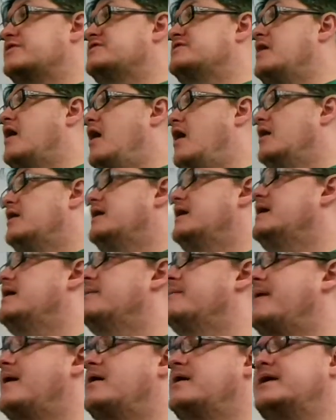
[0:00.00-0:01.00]
talking
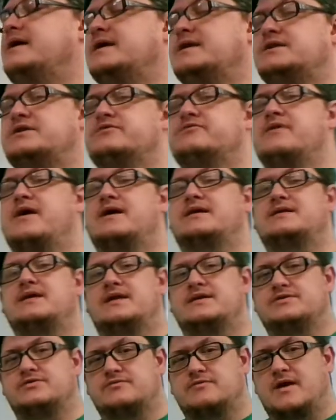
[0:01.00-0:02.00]
about indirect
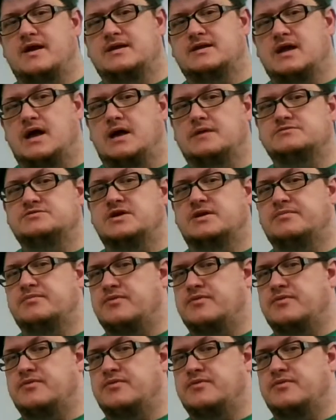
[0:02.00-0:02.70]
and direct object